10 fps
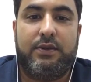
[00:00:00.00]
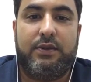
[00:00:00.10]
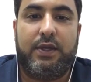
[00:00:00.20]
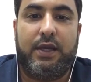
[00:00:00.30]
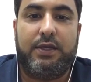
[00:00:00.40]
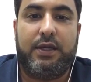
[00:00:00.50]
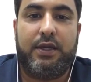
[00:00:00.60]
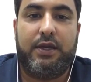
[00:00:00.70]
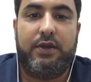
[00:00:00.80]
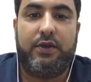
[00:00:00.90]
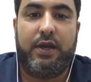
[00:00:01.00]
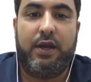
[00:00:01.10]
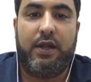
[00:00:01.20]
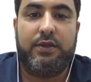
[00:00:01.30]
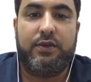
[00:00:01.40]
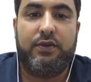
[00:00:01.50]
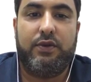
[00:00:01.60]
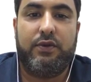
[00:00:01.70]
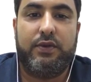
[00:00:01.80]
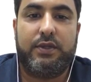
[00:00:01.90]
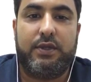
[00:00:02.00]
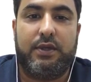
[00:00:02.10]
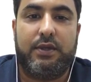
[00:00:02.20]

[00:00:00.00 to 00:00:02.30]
yeah, Jahangir, did you get an answer to your question?